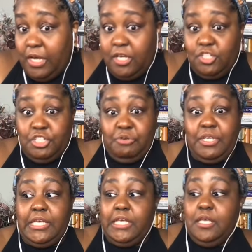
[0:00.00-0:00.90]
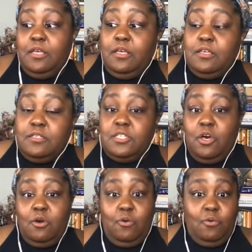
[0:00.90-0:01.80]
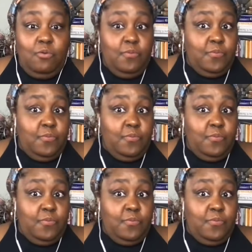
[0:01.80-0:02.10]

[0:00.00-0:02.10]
shooting. So